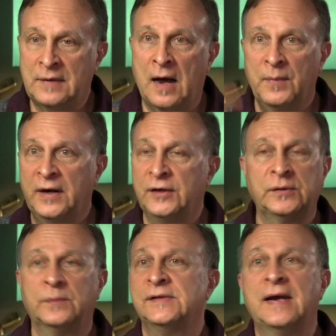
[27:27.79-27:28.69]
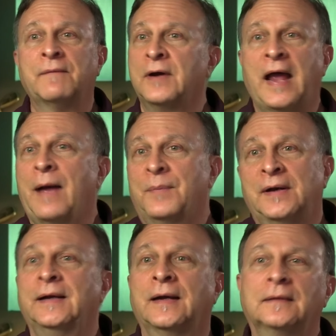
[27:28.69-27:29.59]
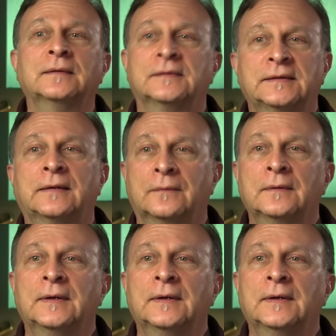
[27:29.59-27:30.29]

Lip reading: combination was never to happen again. So